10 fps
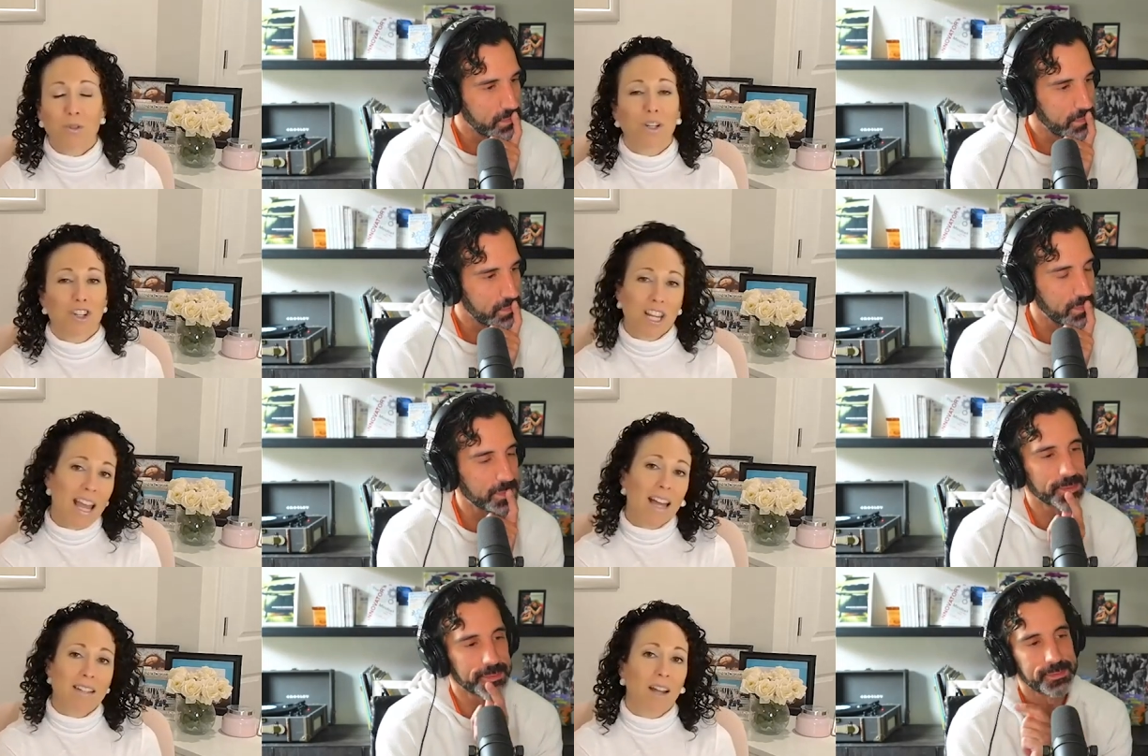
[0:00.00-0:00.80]
Speaker 1: which he mm.
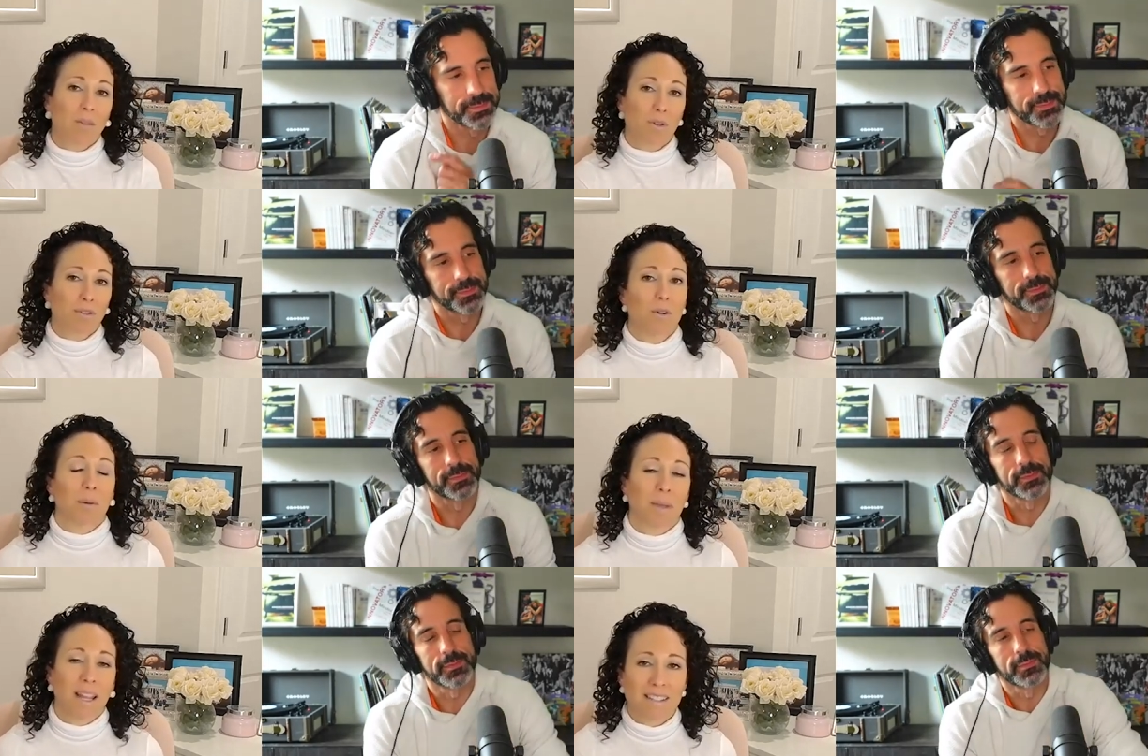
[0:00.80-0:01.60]
had done before
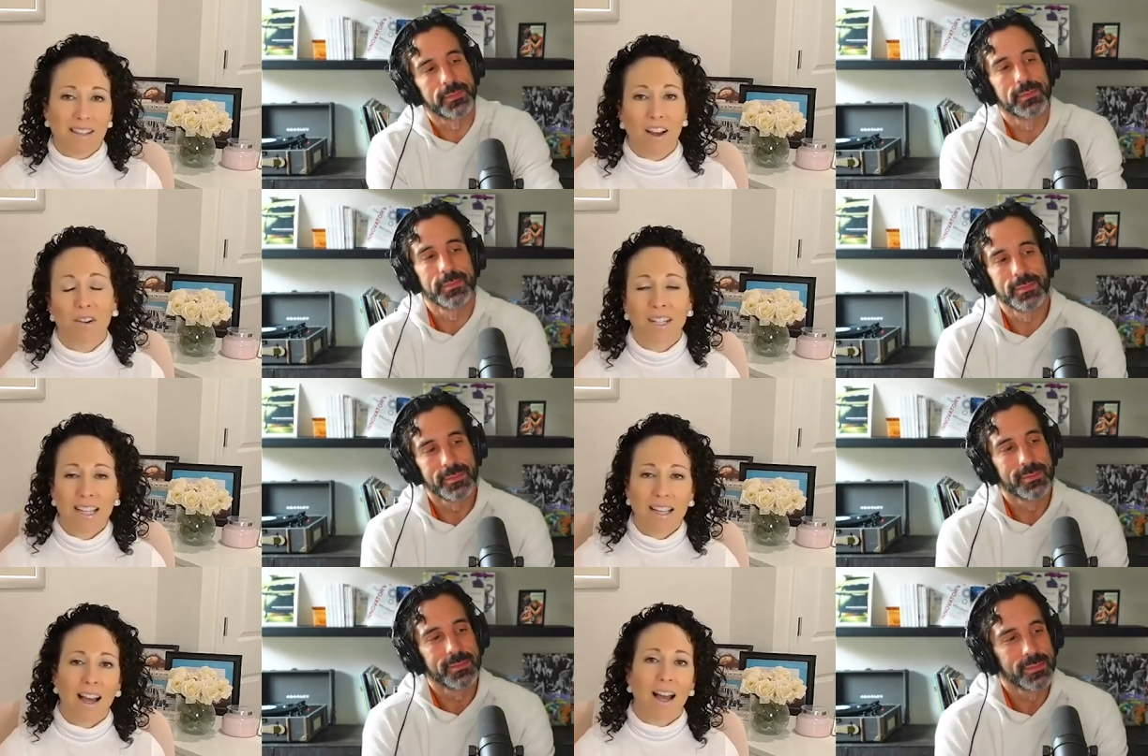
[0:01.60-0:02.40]
me. So
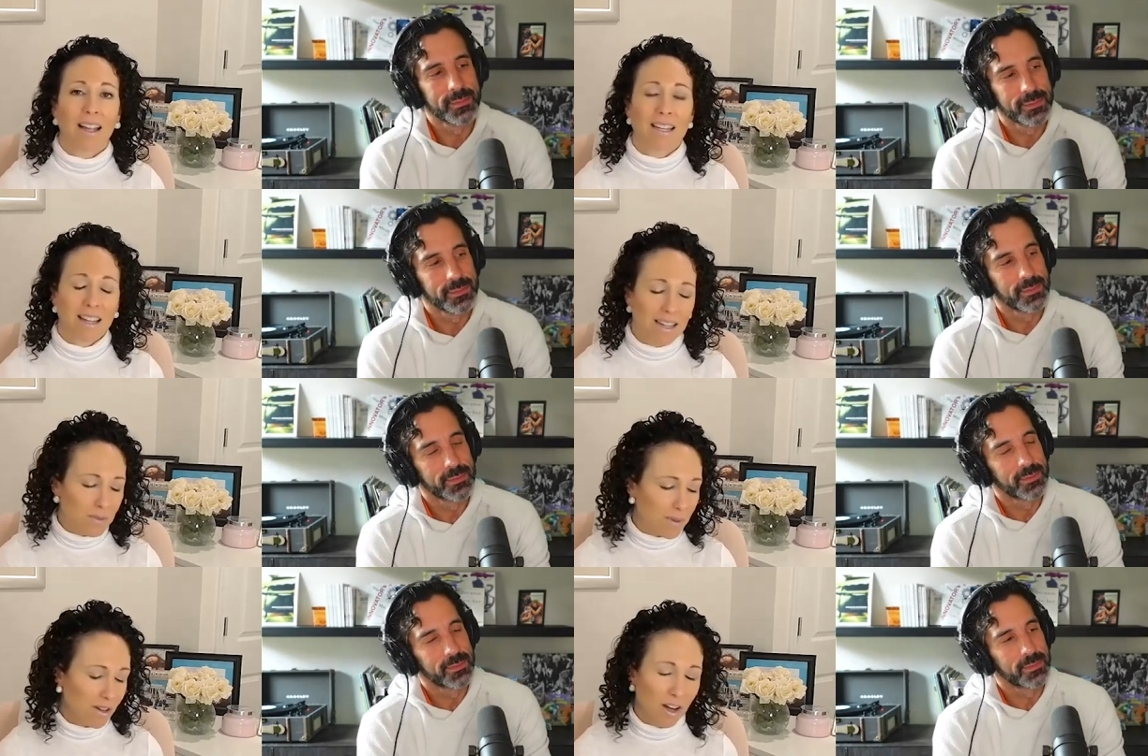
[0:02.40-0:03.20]
uh, he, he's
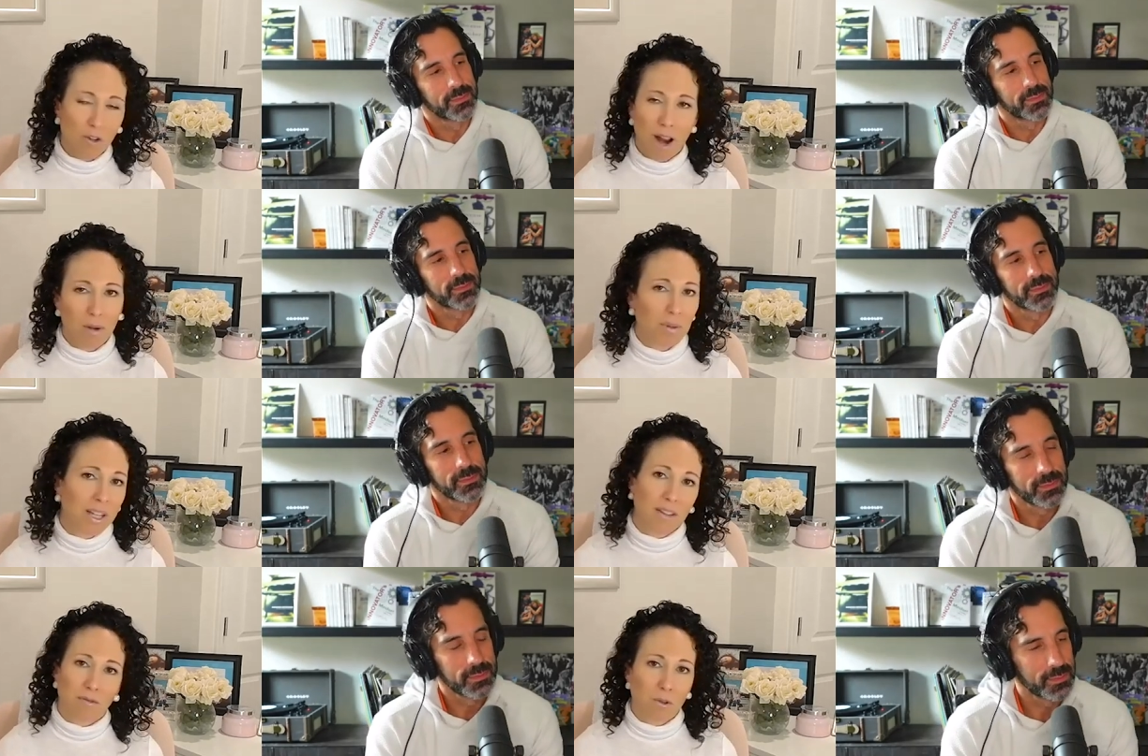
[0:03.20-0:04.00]
been incredibly
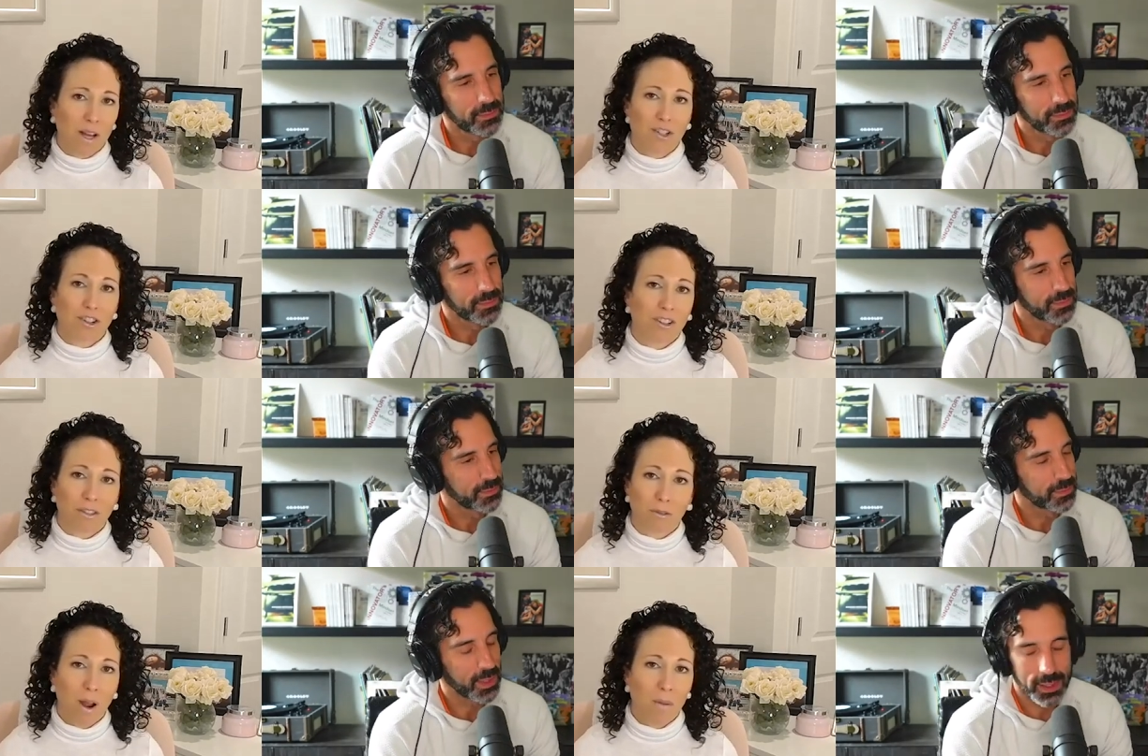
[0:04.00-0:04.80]
influential
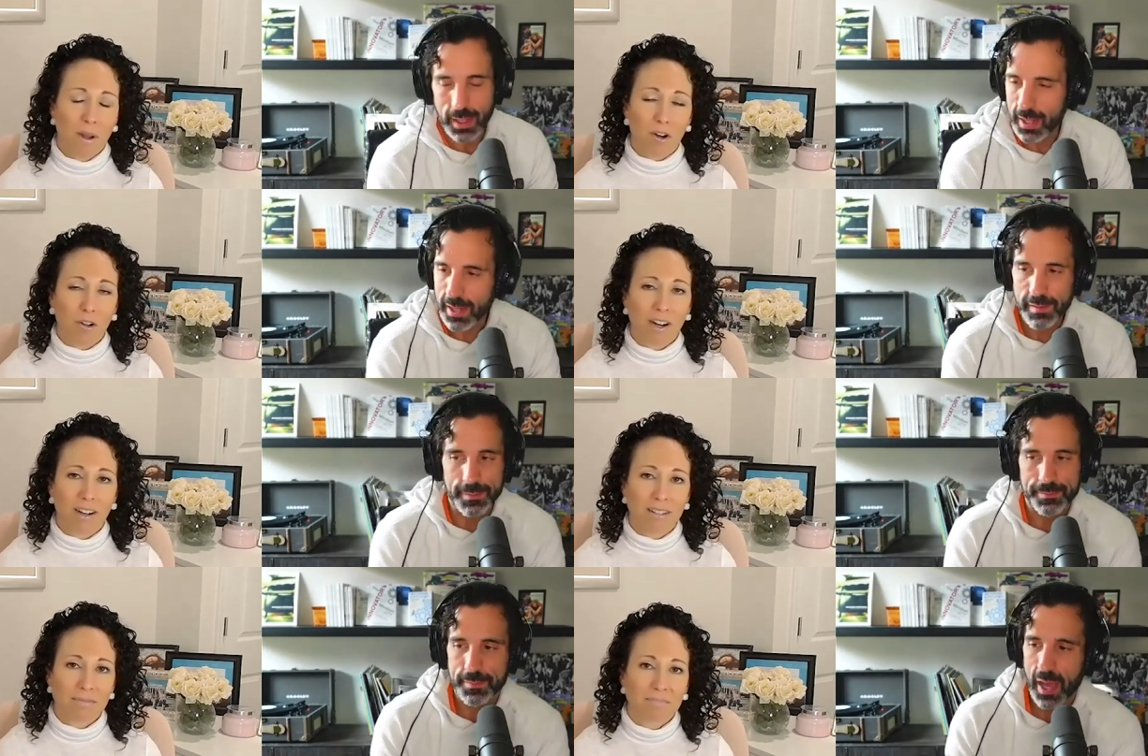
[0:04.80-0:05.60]
throughout my career. I love
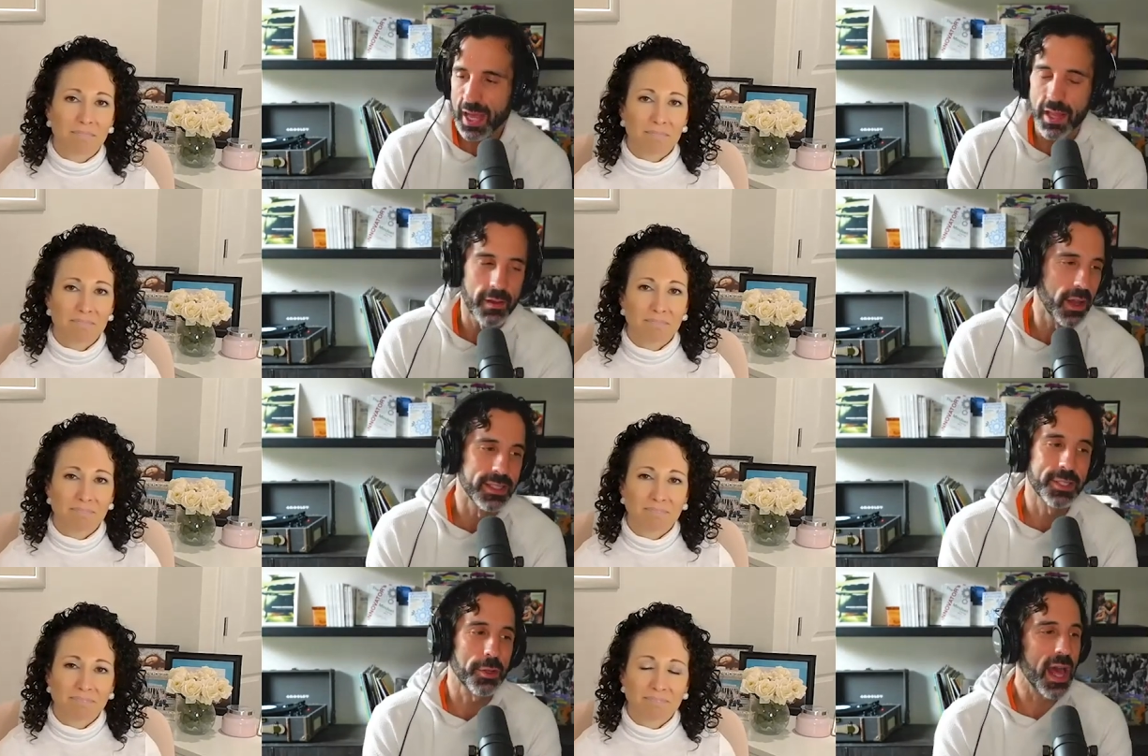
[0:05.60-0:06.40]
Speaker 2: I love it. And
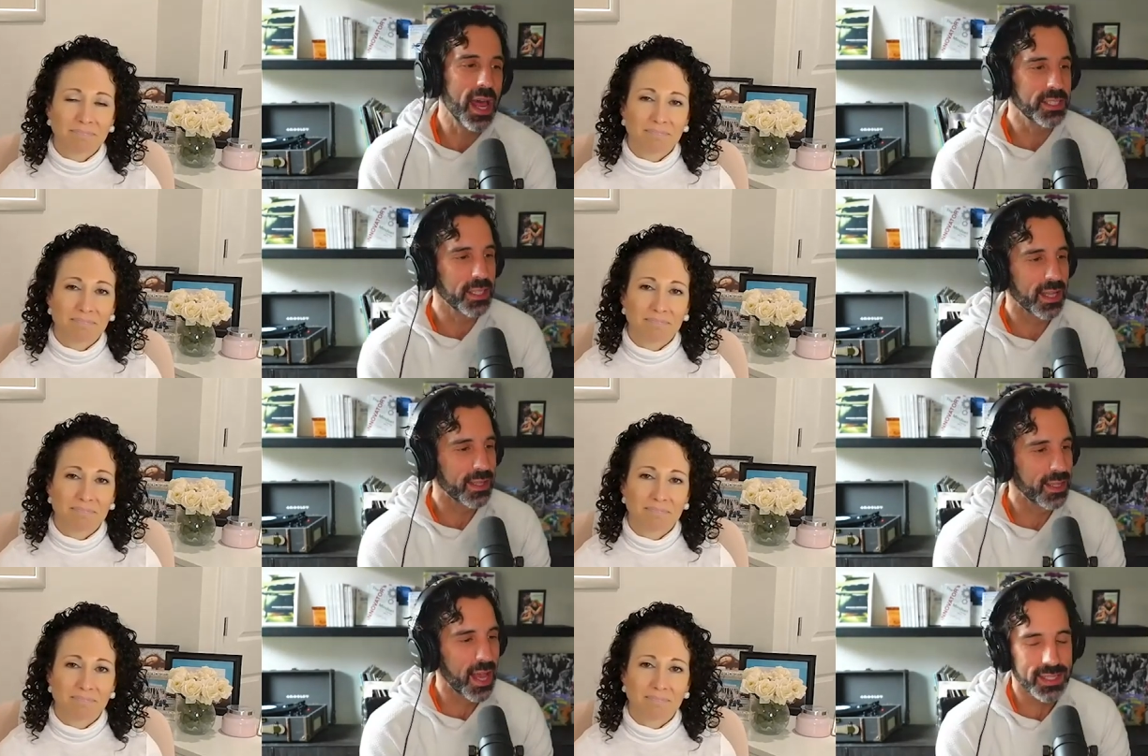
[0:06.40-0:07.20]
so that actually like
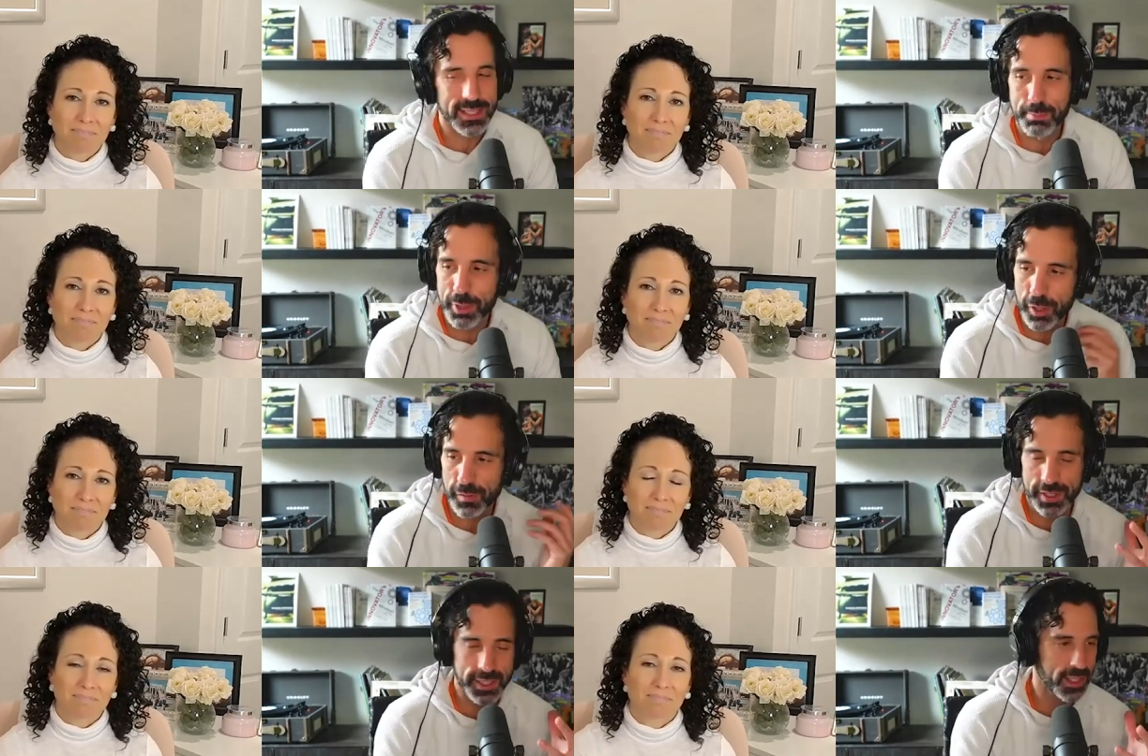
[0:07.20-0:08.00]
lends beautifully
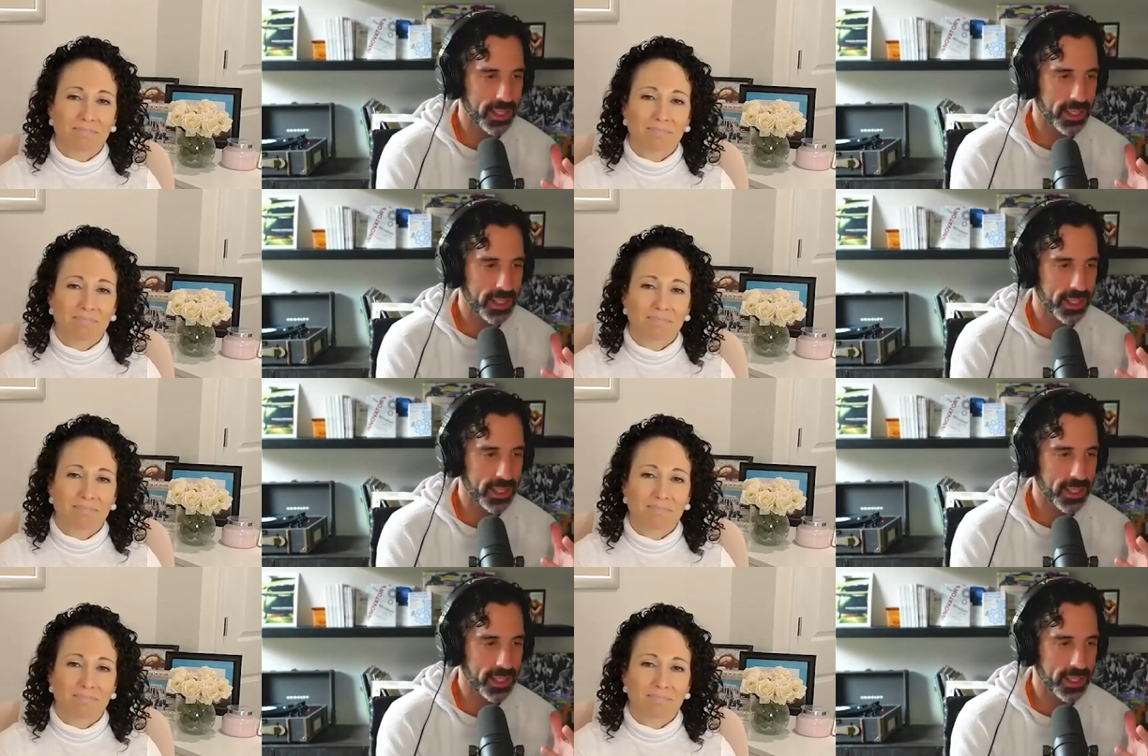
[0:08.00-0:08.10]
to the